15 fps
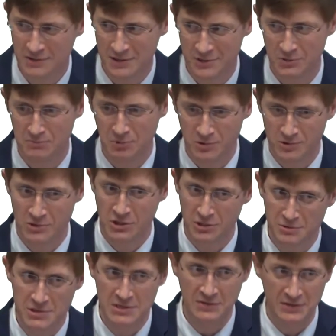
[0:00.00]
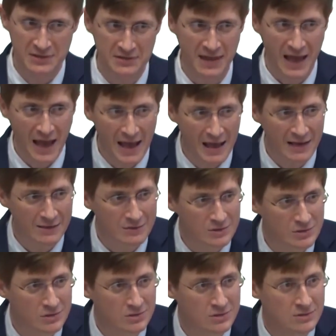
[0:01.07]
there's more to it than that.
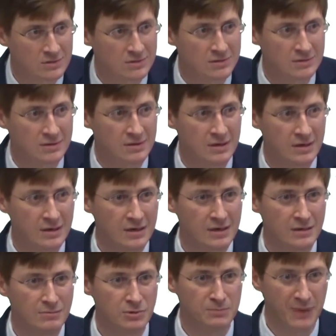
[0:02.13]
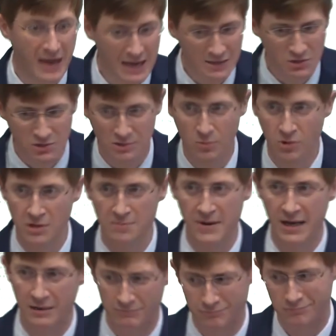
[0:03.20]
But pastor, what
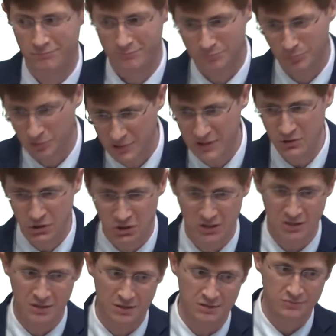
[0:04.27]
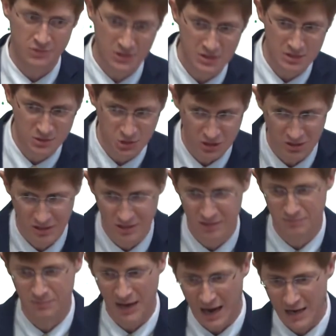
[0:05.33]
about preaching and teaching
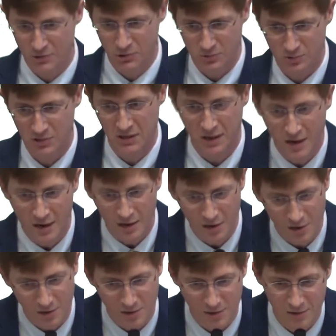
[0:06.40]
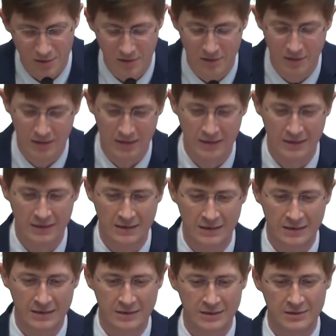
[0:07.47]
and pastoral care?
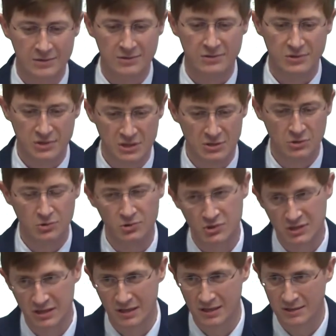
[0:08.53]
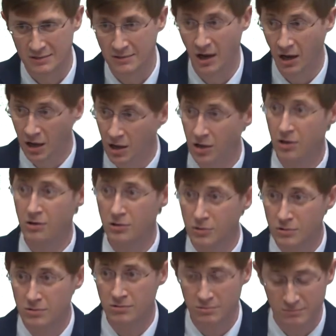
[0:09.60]
Cecil said,
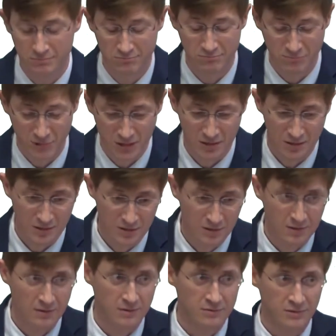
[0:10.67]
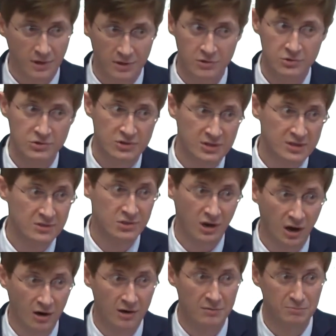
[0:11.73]
oh, those things
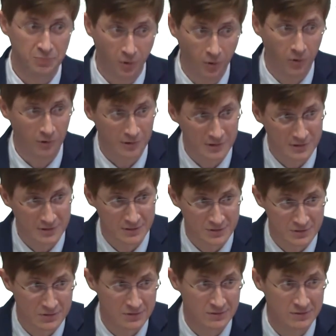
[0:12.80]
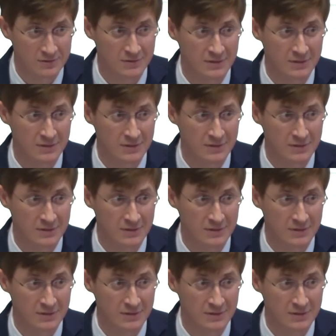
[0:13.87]
are important.